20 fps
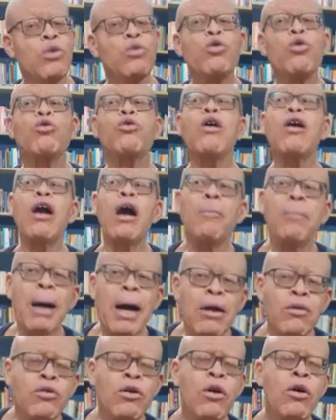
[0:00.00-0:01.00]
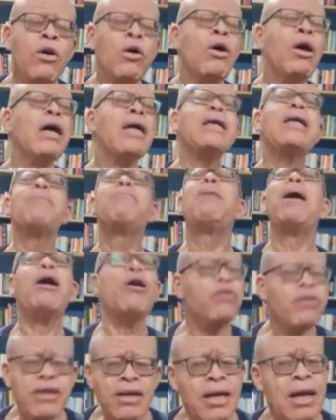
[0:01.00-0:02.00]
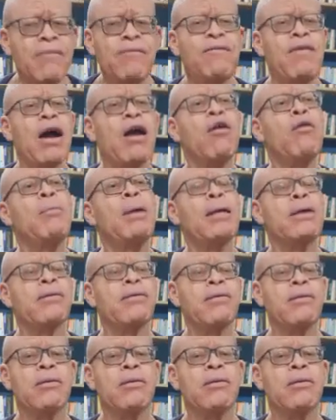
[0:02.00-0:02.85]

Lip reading: to talk about the biotic environment,